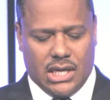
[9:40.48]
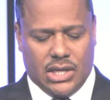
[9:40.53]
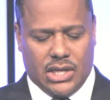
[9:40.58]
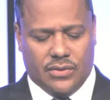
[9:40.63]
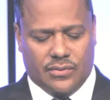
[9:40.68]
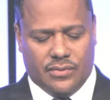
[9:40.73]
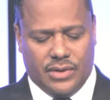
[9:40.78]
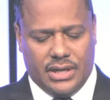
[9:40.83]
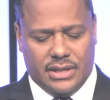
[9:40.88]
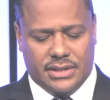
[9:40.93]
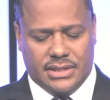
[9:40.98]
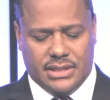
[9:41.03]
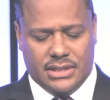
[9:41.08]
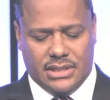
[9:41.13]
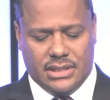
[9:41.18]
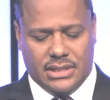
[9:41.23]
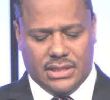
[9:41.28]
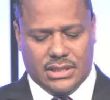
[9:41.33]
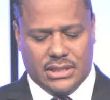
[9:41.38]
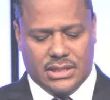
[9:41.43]
The
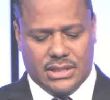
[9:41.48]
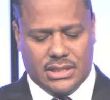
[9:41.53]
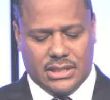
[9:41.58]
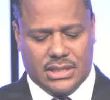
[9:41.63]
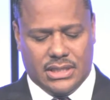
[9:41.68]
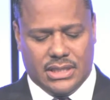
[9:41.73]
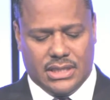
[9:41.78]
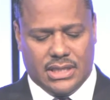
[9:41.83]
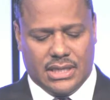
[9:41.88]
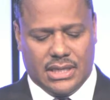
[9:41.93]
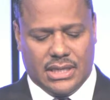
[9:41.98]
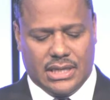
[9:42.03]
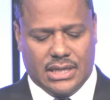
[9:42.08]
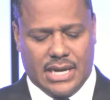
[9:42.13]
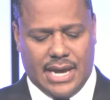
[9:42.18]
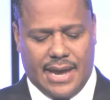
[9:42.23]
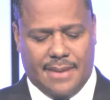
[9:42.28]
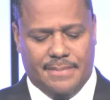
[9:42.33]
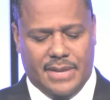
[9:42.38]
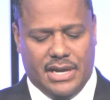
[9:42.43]
reason
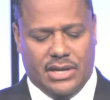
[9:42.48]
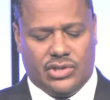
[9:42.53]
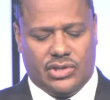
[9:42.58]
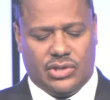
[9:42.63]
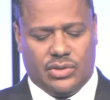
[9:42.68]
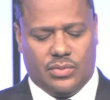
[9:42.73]
I made